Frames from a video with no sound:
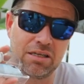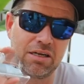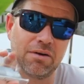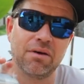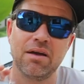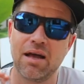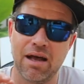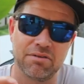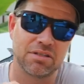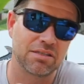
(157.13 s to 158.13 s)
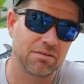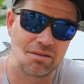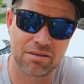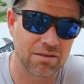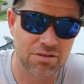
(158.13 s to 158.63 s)
You know, I was
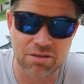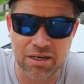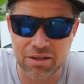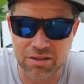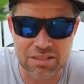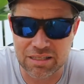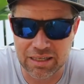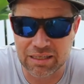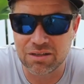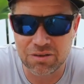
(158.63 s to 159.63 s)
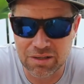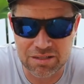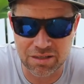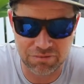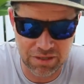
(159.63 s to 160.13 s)
trying to look slick and do
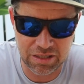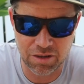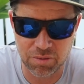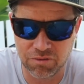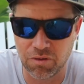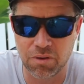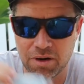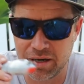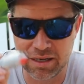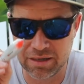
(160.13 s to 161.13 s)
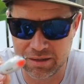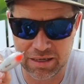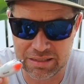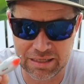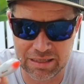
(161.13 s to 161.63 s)
this on video before, and I got
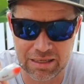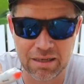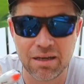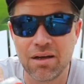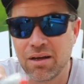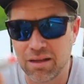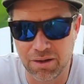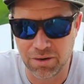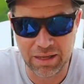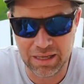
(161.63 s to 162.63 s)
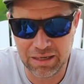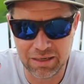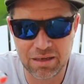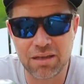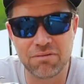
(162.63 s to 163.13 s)
to tell you, little hint,
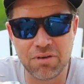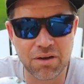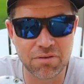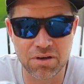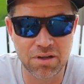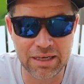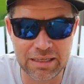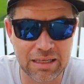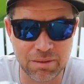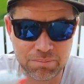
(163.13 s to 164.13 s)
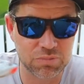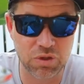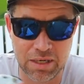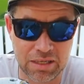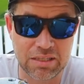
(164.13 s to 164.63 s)
if you ever like in
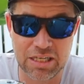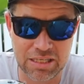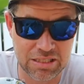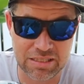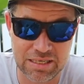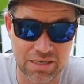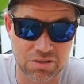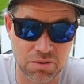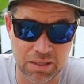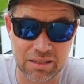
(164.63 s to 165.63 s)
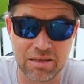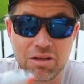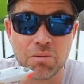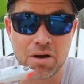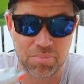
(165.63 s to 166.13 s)
trying to change these tails quickly,
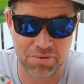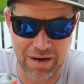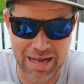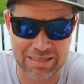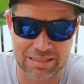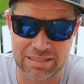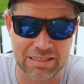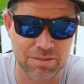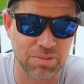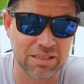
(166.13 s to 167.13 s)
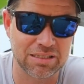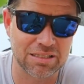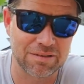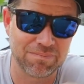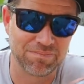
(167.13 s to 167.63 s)
you want to practice this
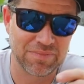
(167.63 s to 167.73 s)
because